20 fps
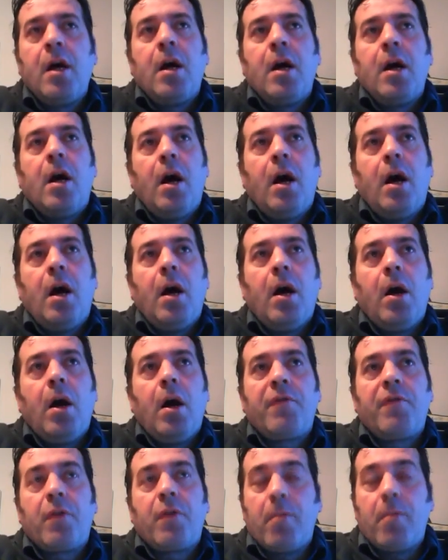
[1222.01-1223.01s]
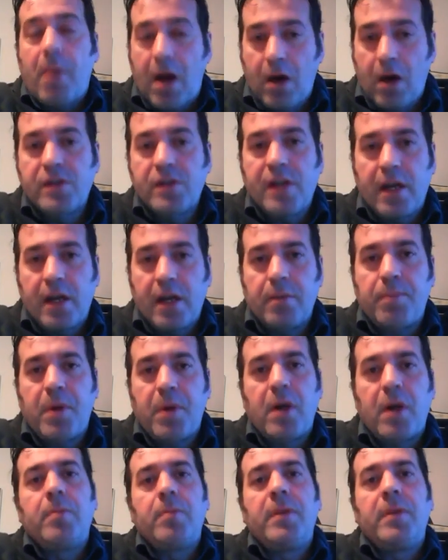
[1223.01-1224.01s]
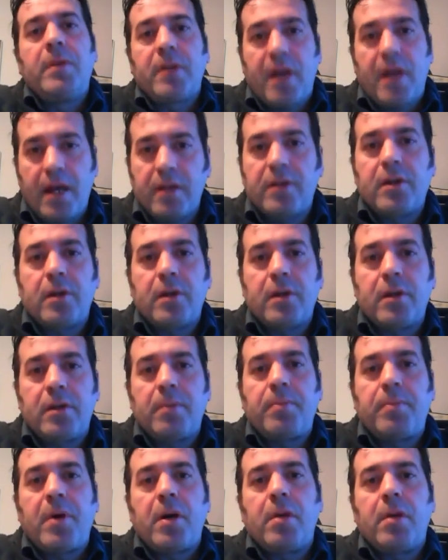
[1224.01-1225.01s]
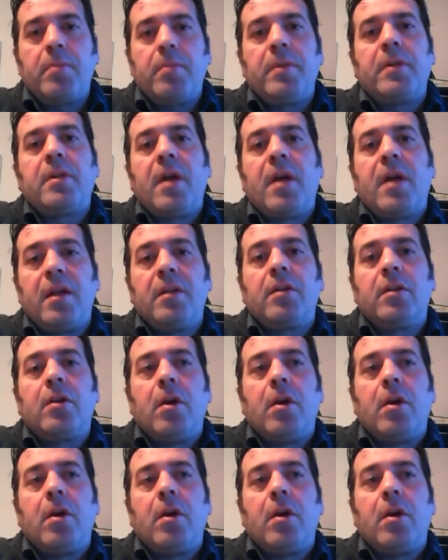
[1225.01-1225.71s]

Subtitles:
from outside the parliament entered the parliament and